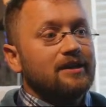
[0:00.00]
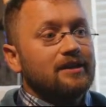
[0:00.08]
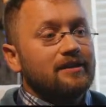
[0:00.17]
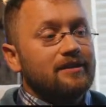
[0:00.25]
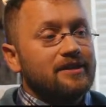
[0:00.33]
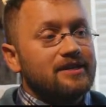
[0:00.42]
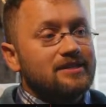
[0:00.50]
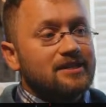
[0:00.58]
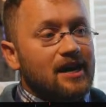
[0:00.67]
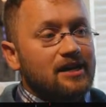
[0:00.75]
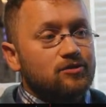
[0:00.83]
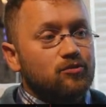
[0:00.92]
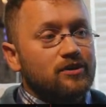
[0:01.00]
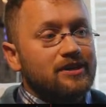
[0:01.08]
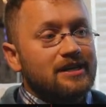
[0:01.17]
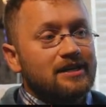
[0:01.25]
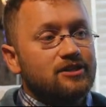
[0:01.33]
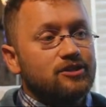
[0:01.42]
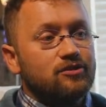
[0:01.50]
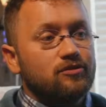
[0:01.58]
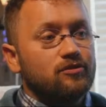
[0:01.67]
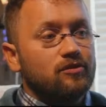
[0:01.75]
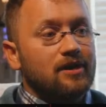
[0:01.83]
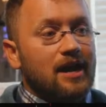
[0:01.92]
these guys would need
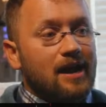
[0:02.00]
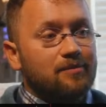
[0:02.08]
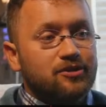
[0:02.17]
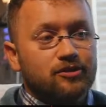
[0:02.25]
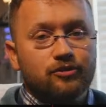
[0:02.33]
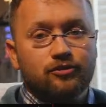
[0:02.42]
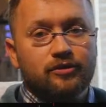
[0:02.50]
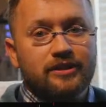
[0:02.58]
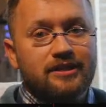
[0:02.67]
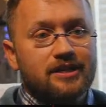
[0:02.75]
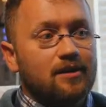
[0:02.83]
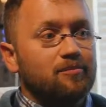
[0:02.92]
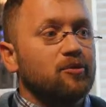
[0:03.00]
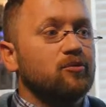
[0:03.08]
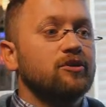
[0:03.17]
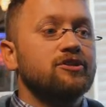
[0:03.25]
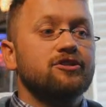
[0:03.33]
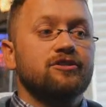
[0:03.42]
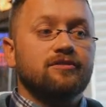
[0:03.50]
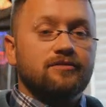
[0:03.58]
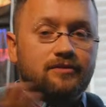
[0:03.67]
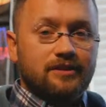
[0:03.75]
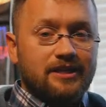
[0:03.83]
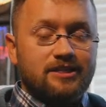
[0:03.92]
to absolutely dump, which
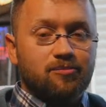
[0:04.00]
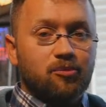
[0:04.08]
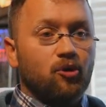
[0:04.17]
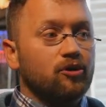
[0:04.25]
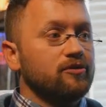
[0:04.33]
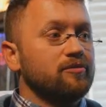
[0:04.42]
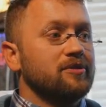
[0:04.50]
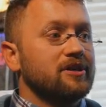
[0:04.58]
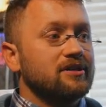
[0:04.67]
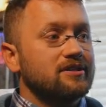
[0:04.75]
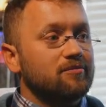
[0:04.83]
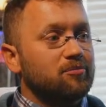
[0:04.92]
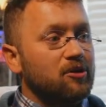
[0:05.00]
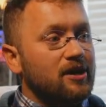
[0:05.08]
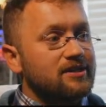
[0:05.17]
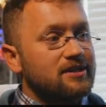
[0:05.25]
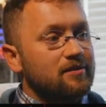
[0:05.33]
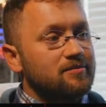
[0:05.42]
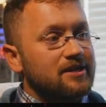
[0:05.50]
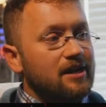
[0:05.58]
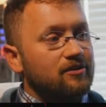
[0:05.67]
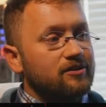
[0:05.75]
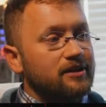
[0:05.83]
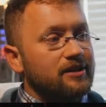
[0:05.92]
that's important because if price comes
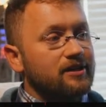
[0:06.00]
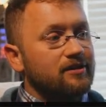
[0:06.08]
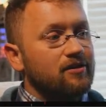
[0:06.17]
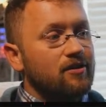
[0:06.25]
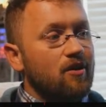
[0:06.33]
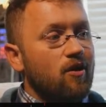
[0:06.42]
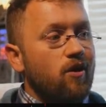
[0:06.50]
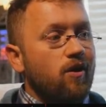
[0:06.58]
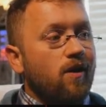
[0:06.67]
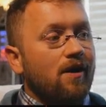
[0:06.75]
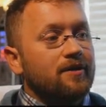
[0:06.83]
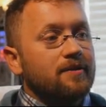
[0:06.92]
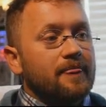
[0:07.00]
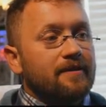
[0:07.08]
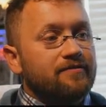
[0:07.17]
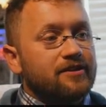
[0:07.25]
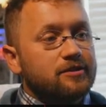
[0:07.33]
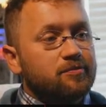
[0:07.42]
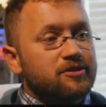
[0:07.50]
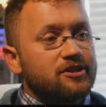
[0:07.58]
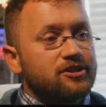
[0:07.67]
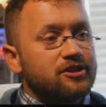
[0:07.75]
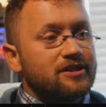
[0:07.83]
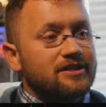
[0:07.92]
down to here, if this
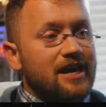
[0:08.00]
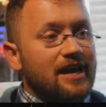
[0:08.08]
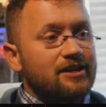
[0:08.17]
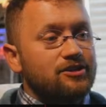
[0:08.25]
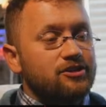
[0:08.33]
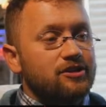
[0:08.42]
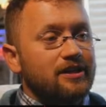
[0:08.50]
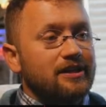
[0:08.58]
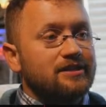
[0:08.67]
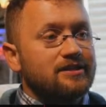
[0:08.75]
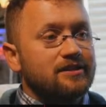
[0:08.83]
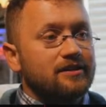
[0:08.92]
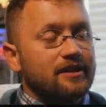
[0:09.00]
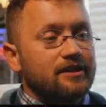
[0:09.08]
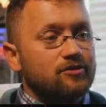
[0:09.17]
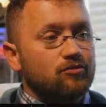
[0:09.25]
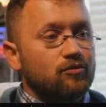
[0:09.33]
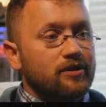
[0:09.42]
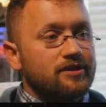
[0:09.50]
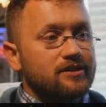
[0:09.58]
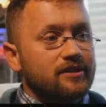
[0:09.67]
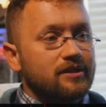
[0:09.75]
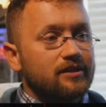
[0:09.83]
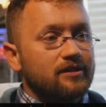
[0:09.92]
position is hedged, it's risk